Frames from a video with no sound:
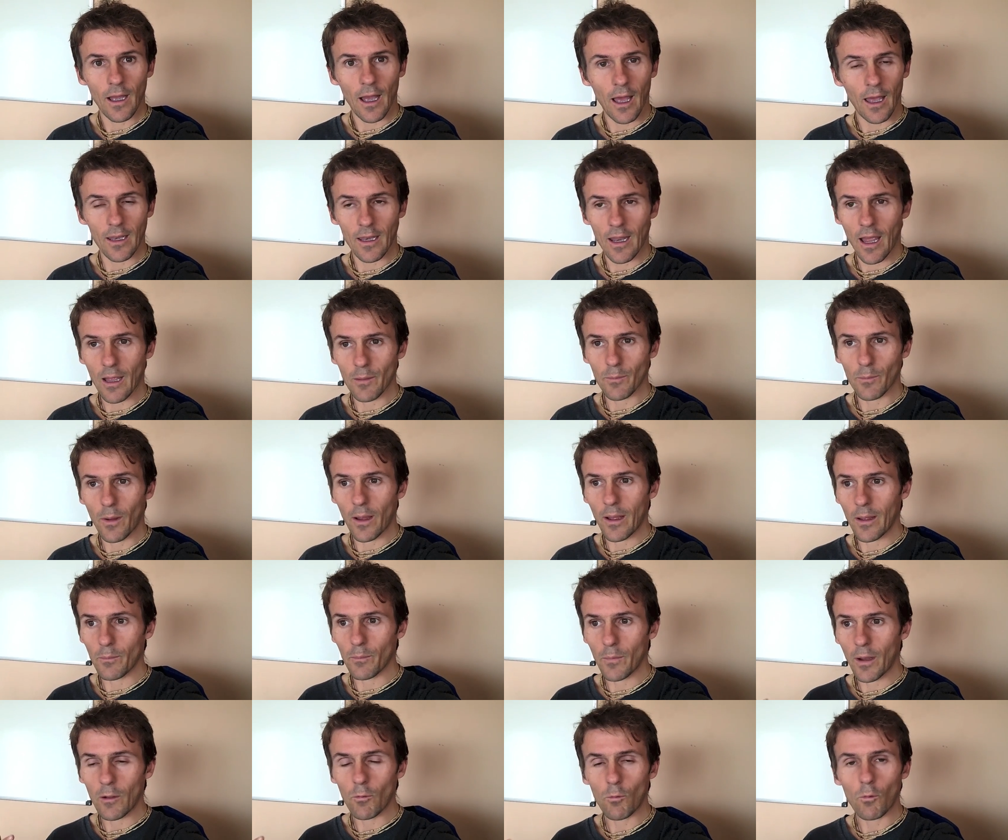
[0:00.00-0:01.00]
and, and
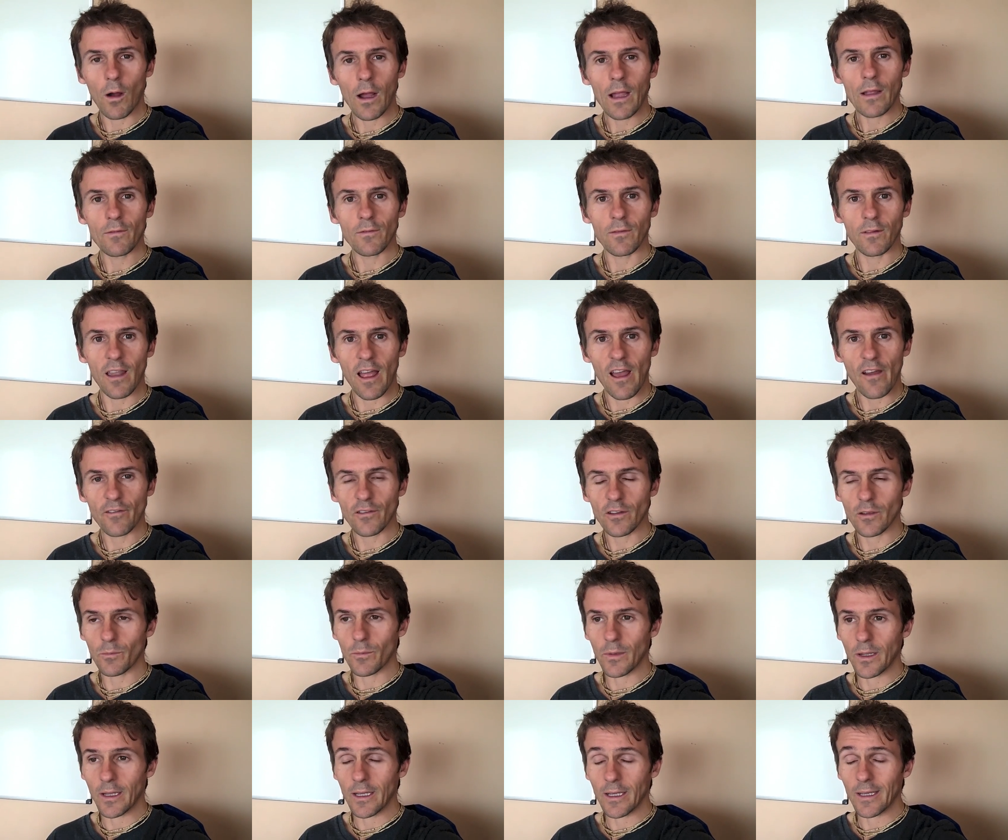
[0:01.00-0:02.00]
my, my wife
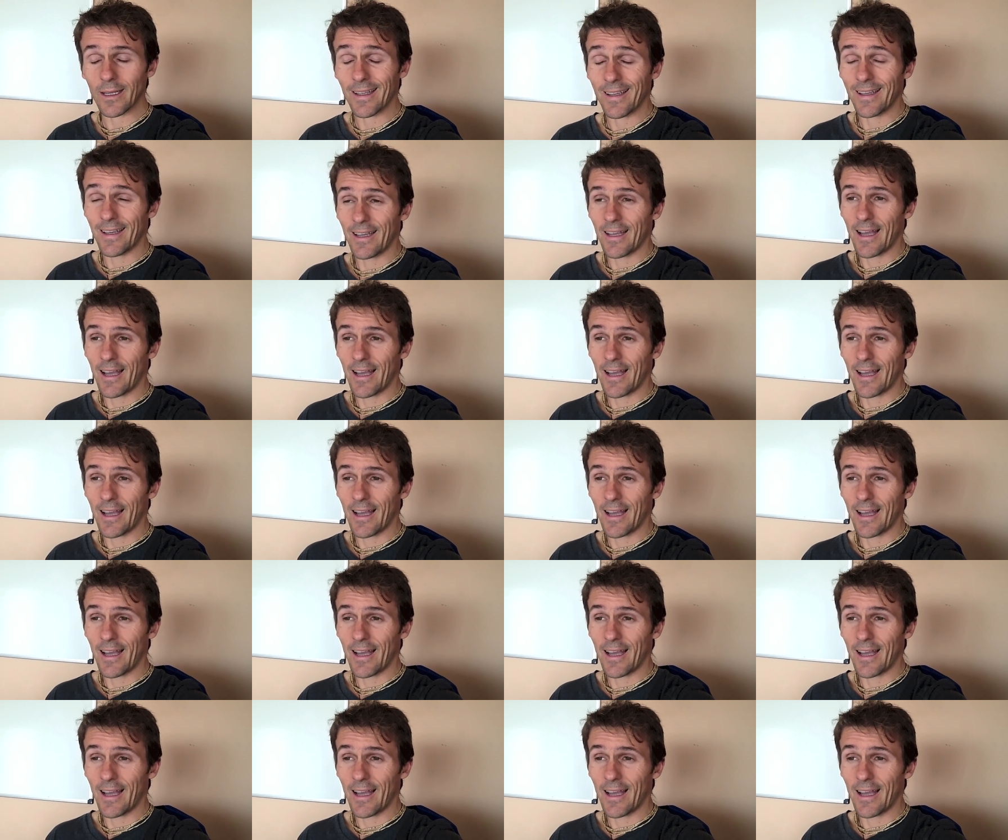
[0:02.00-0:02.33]
left me,